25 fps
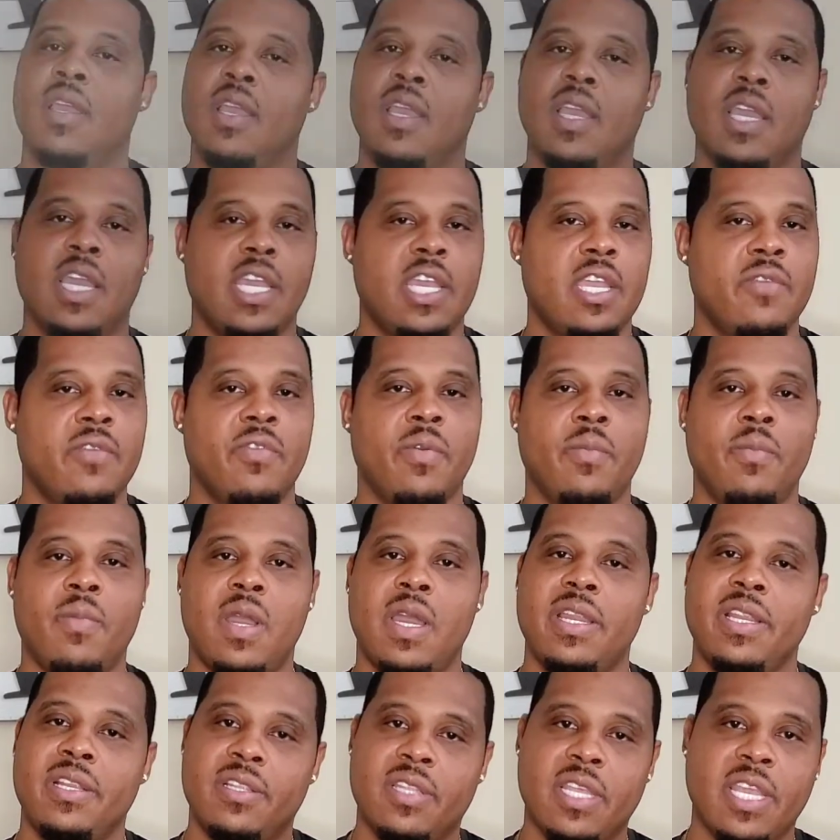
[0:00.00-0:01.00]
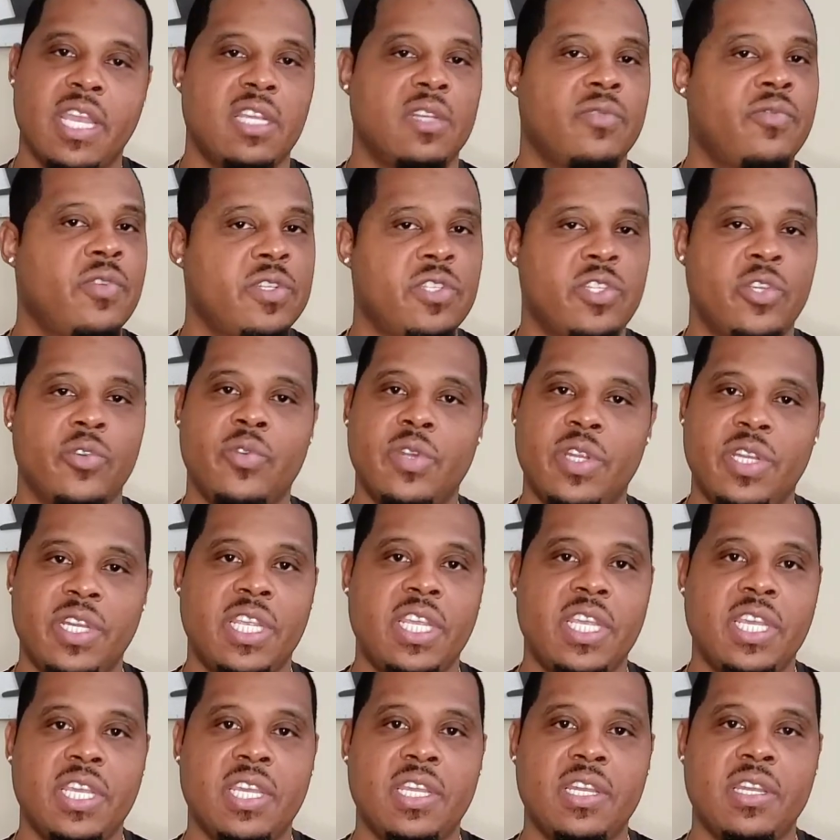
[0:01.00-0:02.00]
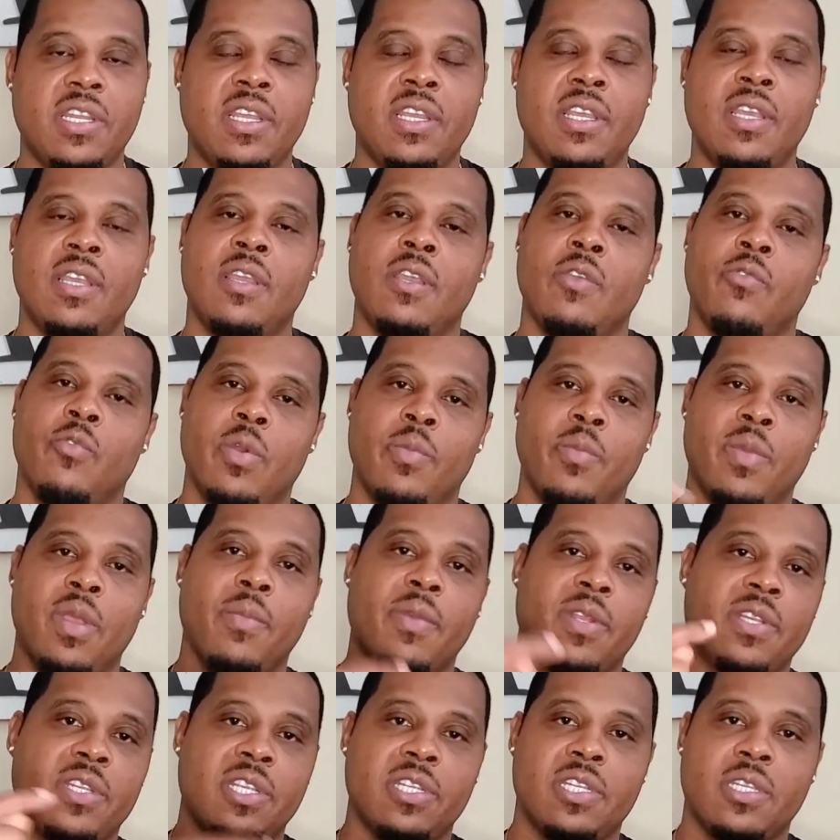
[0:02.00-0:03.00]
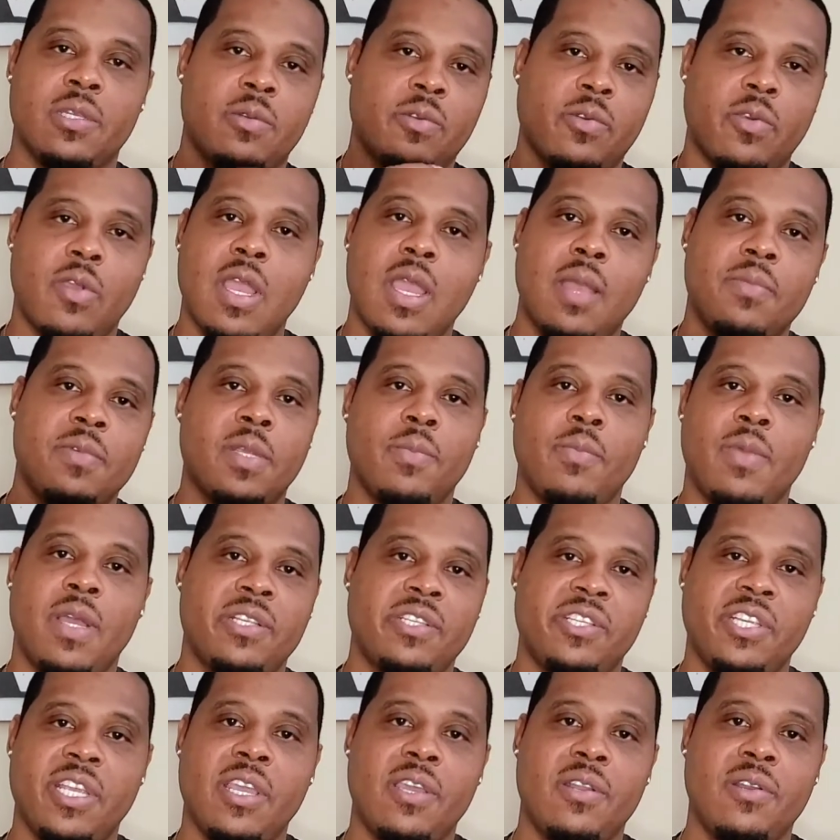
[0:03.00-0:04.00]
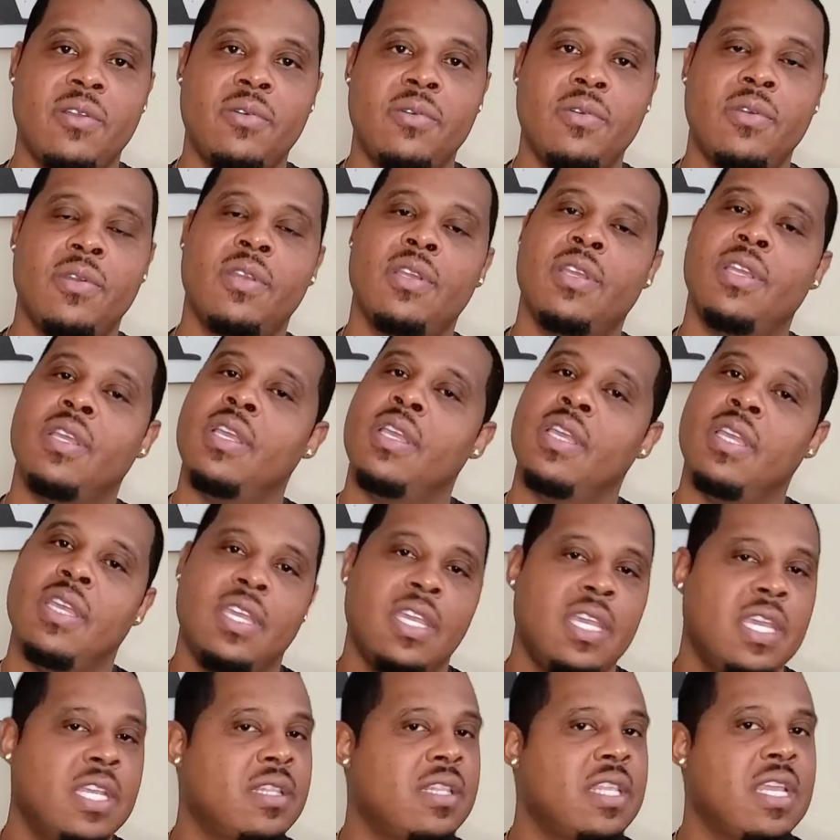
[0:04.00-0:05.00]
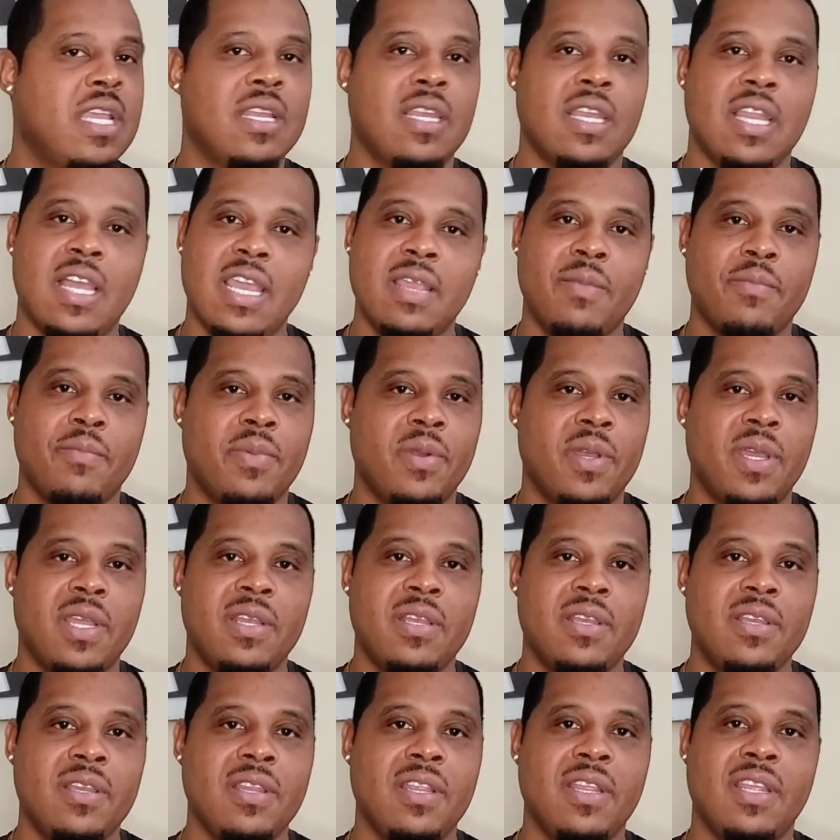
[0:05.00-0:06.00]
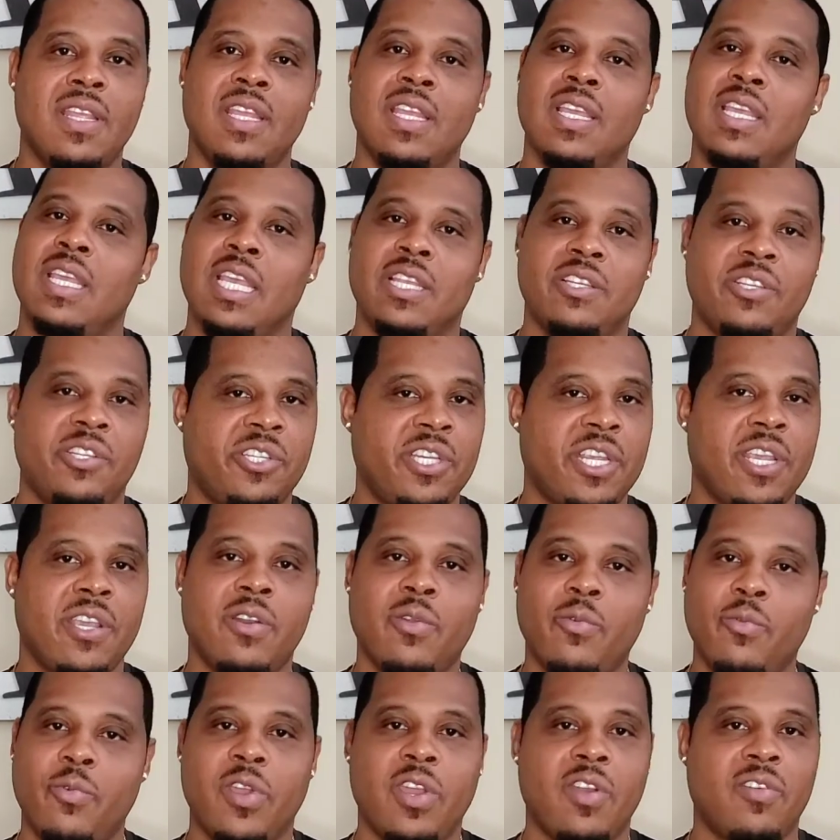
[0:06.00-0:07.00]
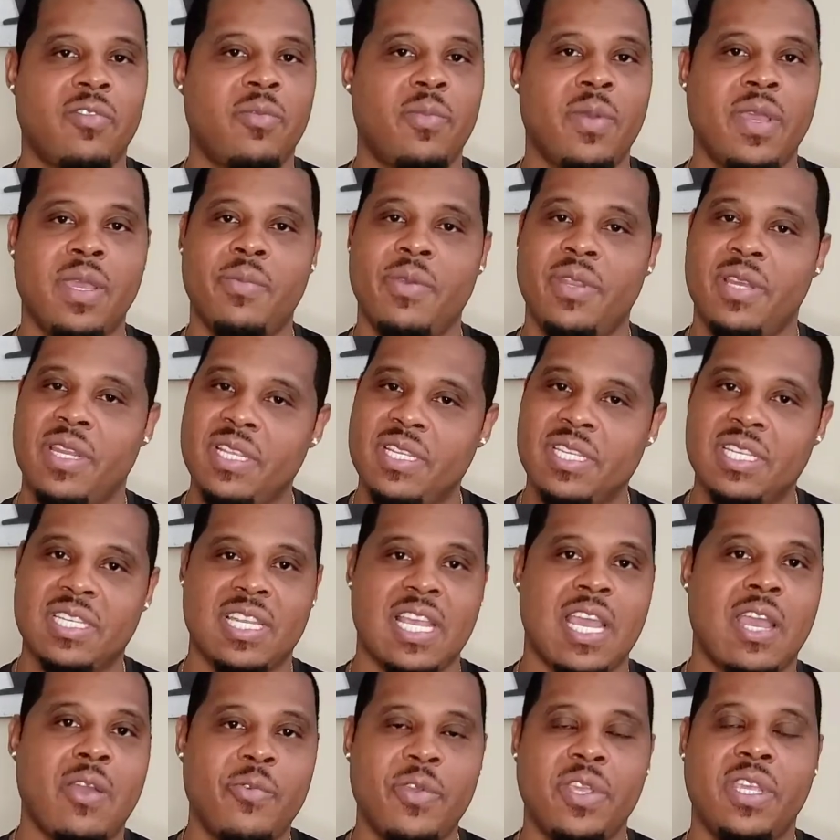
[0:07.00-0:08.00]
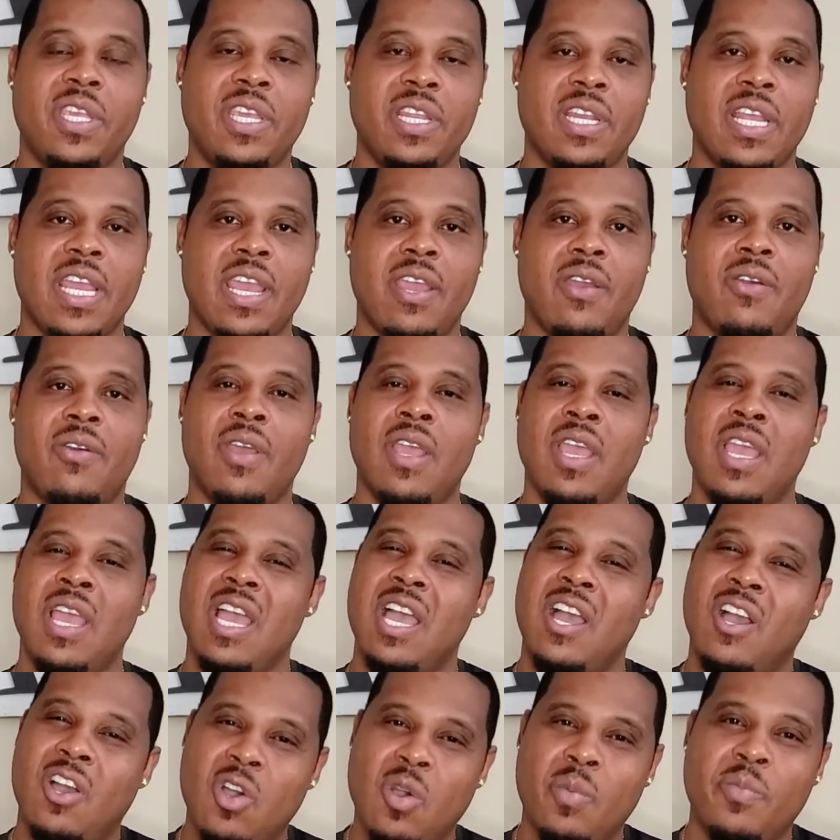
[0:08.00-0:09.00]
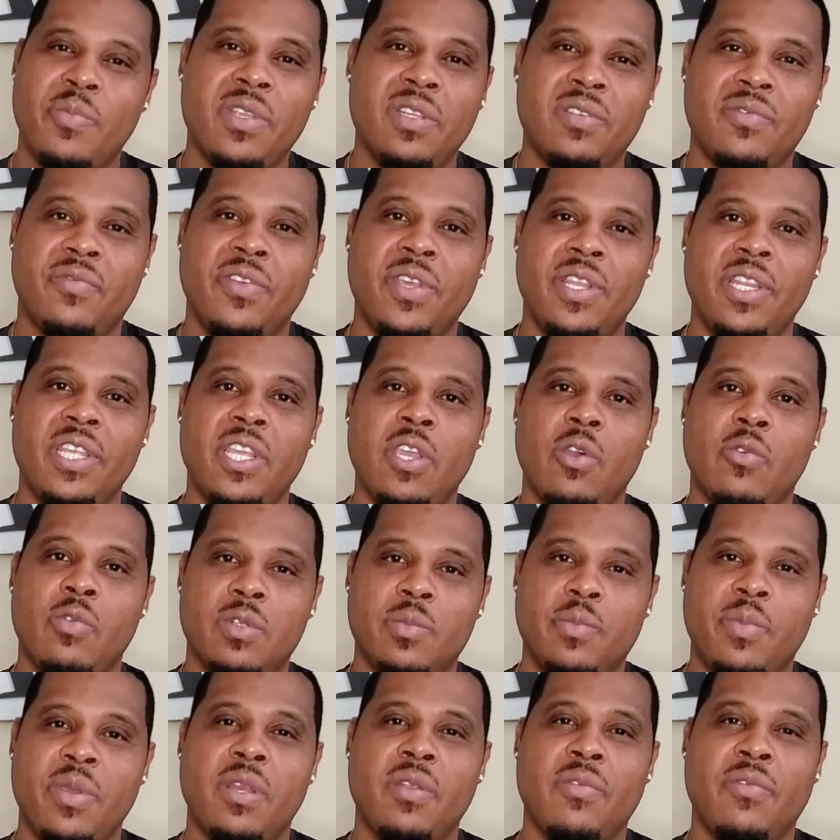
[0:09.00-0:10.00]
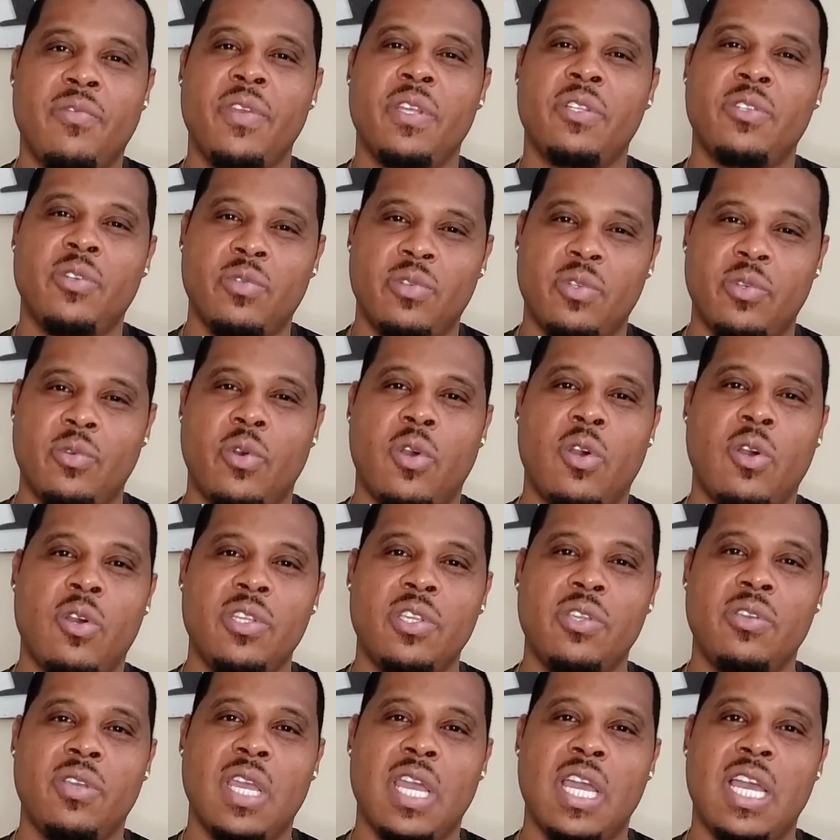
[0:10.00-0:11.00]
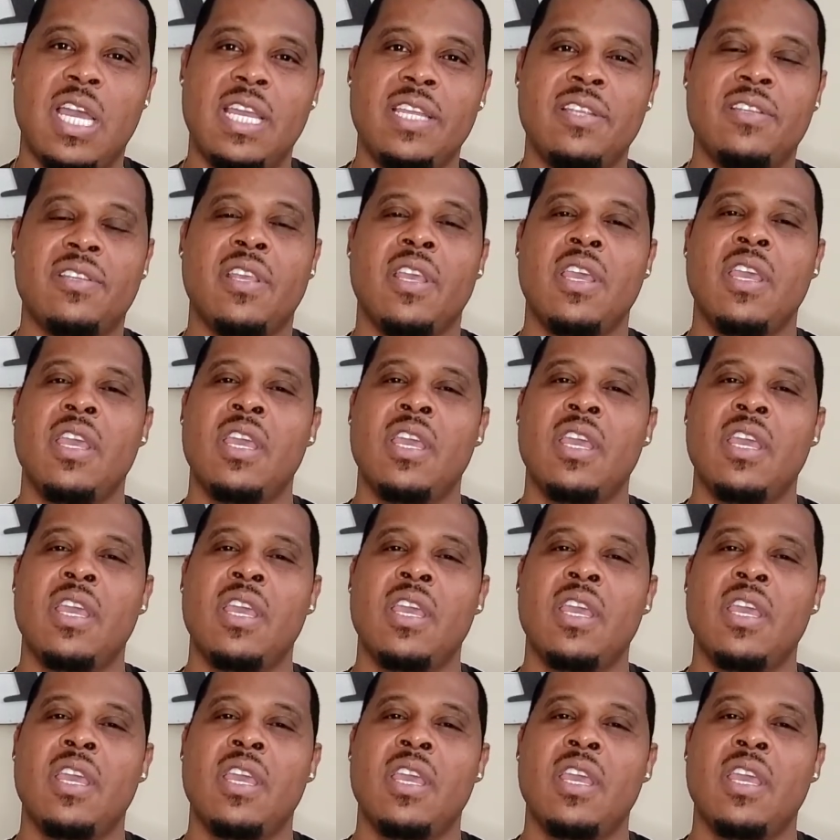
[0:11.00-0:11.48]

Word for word: Hey everybody, thanks for tuning in. Remember to subscribe to my channel, hit that like button, and share the wealth, baby. This is how we get out. I hope this video was beneficial to all you guys.